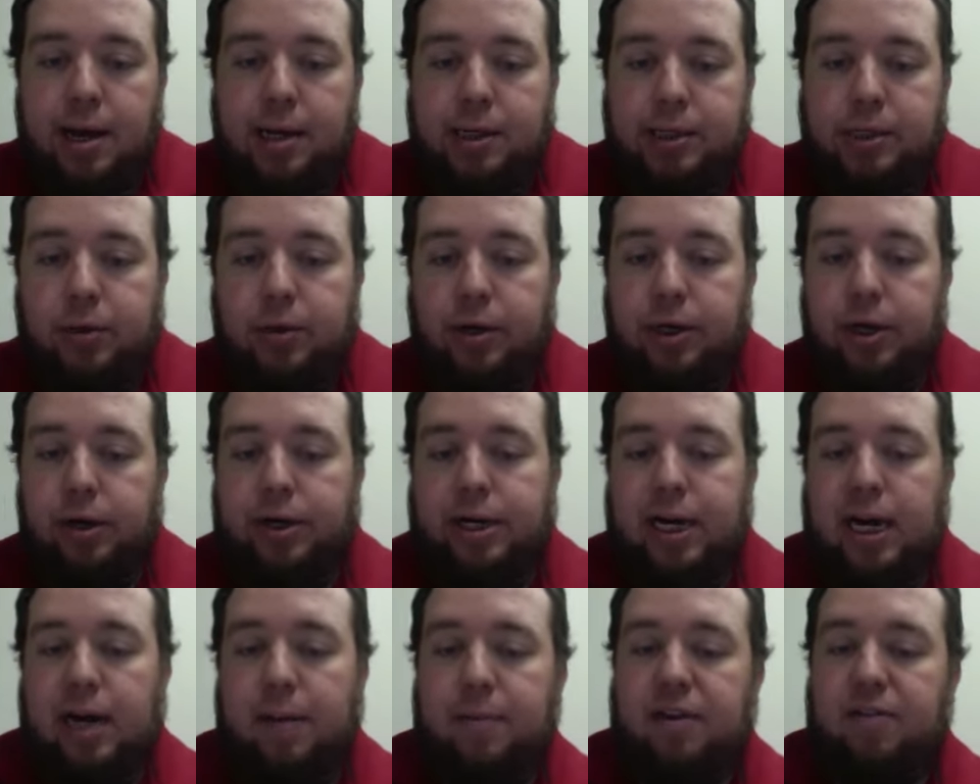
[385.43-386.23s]
So in your
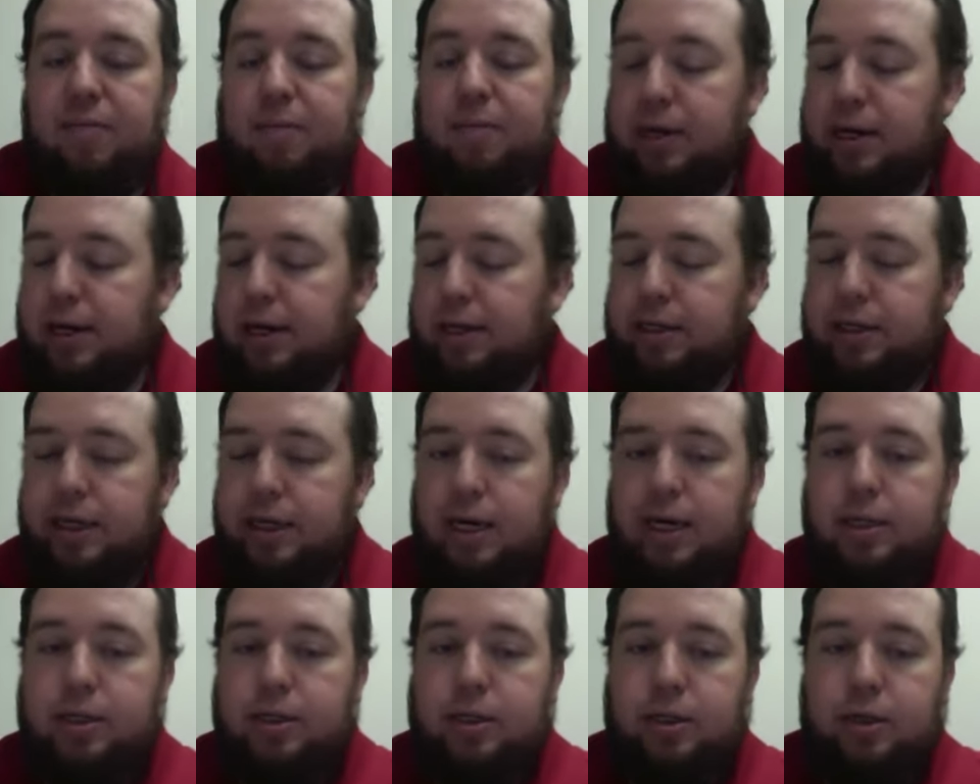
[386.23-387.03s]
copy of
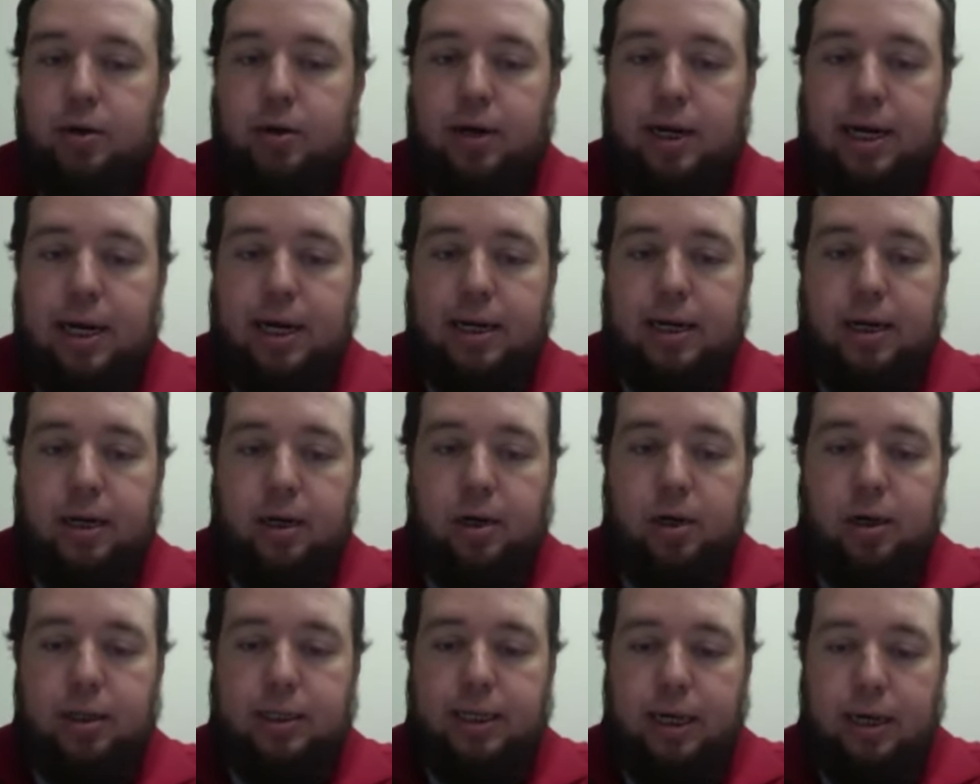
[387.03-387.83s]
BHS, go ahead and
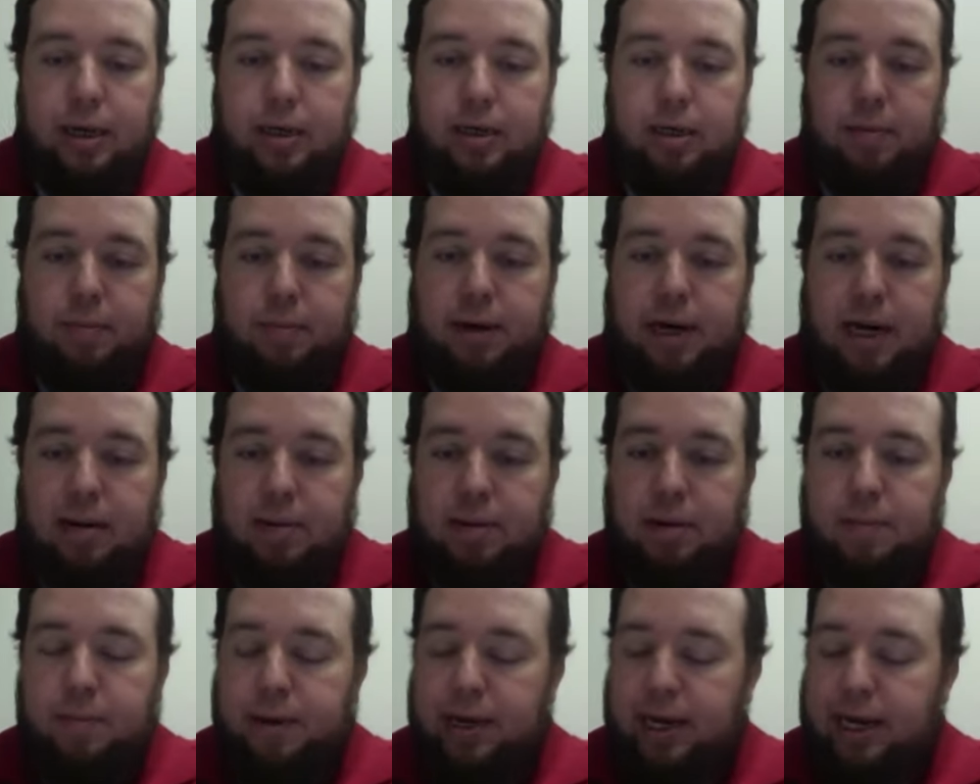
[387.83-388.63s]
look down to the
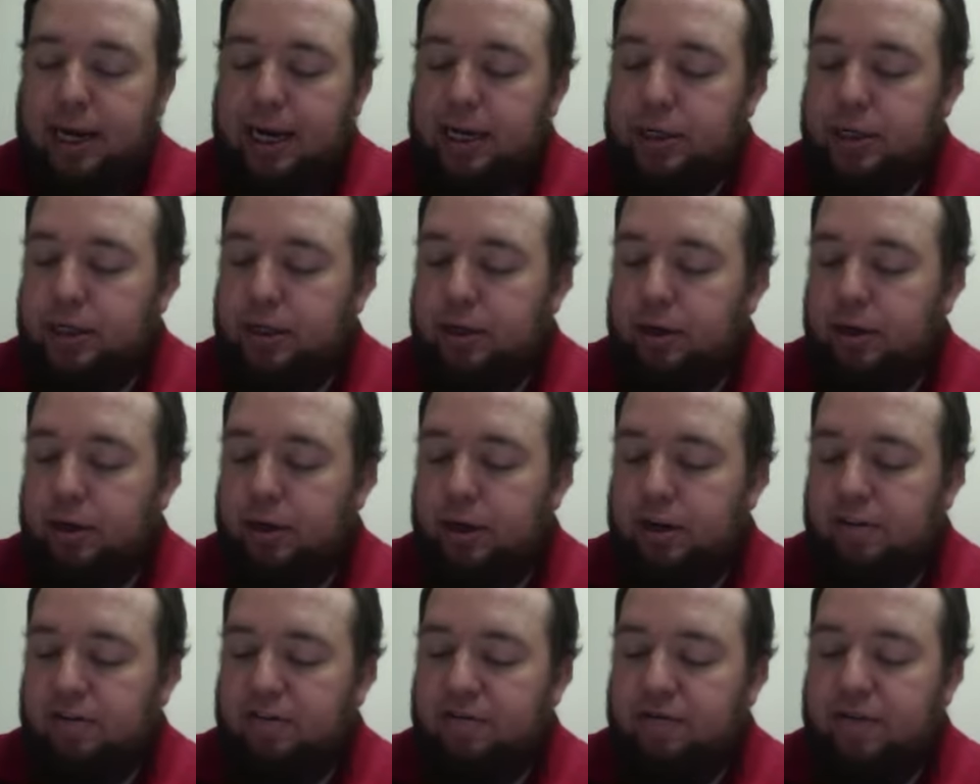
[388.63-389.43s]
bottom of the page, and you're
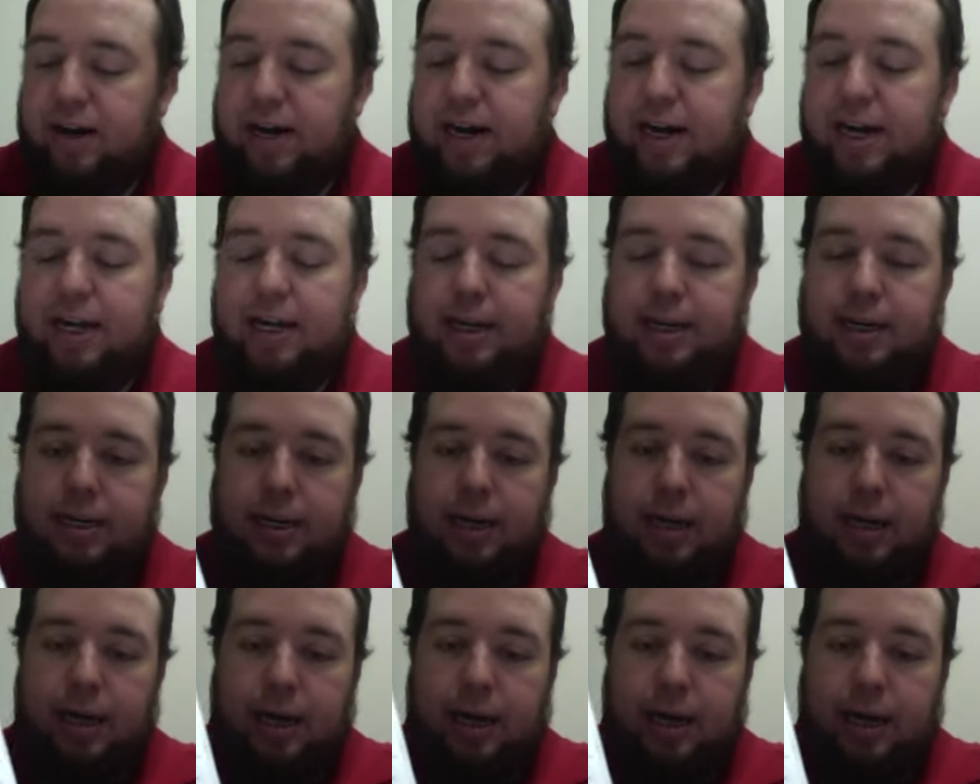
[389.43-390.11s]
going to find